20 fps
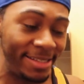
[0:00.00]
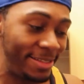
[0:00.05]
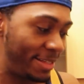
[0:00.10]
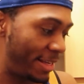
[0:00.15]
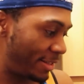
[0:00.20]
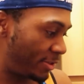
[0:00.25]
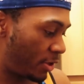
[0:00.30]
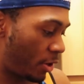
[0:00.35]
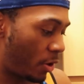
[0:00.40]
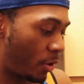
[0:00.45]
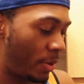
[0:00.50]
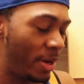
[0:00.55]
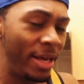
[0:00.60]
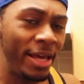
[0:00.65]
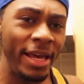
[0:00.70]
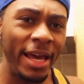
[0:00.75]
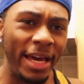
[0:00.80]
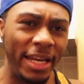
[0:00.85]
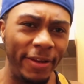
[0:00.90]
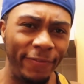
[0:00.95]
in Tesco,
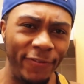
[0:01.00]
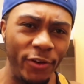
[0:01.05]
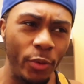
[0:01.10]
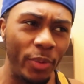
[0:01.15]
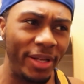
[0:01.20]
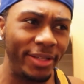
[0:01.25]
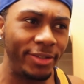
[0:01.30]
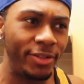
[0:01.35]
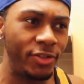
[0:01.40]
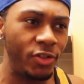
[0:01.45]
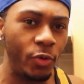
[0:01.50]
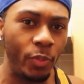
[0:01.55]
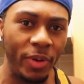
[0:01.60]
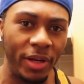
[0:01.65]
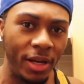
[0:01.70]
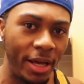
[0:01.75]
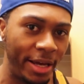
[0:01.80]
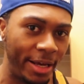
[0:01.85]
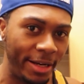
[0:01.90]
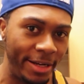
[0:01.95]
and if you went to
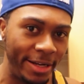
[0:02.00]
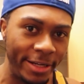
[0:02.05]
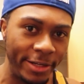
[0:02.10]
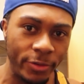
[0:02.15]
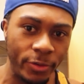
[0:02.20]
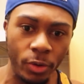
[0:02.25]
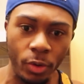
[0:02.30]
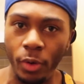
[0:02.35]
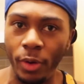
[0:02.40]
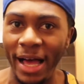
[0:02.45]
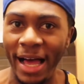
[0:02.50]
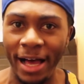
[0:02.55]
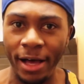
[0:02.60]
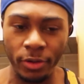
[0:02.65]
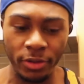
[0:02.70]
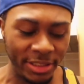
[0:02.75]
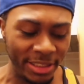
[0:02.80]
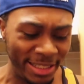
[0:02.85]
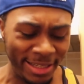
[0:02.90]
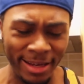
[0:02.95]
somewhere like Lidl or
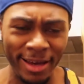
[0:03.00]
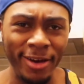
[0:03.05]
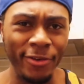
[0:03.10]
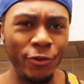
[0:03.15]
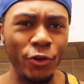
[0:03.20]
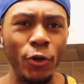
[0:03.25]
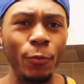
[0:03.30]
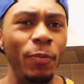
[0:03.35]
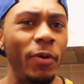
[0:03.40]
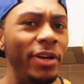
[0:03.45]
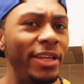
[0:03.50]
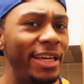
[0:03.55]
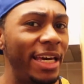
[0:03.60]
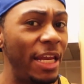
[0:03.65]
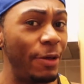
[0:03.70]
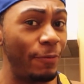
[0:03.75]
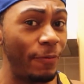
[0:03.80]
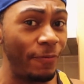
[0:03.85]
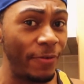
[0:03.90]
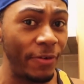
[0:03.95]
Aldi, you could probably
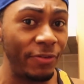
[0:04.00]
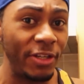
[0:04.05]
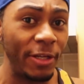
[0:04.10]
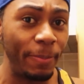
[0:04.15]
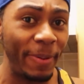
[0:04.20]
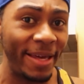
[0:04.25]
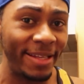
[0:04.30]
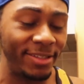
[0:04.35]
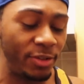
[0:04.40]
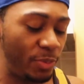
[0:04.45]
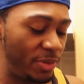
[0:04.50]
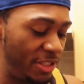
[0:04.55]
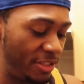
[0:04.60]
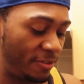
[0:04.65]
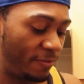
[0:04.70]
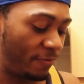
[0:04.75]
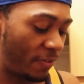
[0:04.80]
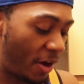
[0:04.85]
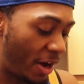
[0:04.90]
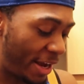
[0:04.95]
get it for 50 pence, which
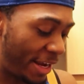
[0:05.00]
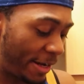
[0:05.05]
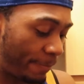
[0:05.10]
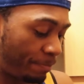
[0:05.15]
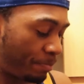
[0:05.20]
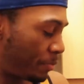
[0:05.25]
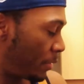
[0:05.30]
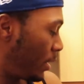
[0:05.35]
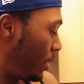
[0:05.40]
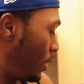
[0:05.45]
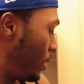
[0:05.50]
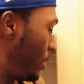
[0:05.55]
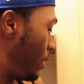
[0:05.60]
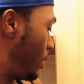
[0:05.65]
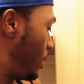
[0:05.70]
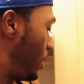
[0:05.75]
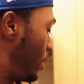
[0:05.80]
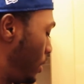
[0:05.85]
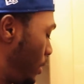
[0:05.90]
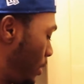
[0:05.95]
is fine.
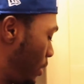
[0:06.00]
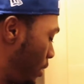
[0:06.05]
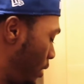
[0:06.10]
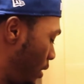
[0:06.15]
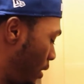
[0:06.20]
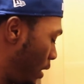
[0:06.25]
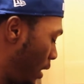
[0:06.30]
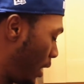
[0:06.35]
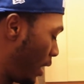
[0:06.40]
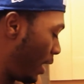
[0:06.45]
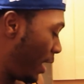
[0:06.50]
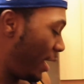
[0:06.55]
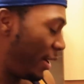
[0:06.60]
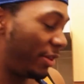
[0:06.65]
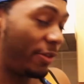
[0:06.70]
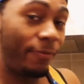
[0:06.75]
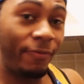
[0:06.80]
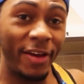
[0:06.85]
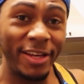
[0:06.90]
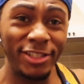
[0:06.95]

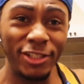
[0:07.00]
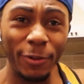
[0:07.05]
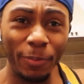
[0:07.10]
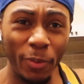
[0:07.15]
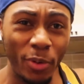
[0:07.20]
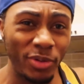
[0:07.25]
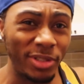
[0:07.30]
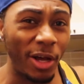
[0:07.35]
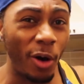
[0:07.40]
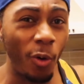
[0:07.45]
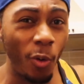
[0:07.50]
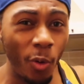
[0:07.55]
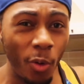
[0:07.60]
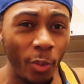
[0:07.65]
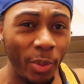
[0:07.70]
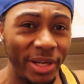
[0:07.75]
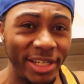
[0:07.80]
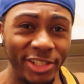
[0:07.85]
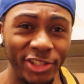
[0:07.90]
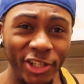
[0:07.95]
The vegetables are
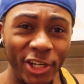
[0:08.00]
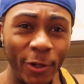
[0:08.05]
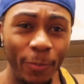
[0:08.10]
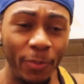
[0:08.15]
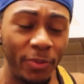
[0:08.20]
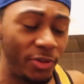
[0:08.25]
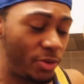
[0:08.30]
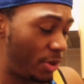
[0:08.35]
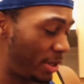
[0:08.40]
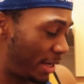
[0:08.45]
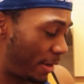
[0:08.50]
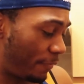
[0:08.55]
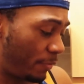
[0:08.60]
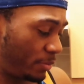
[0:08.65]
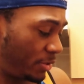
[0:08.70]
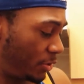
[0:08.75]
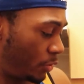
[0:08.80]
always cheap, which you can get from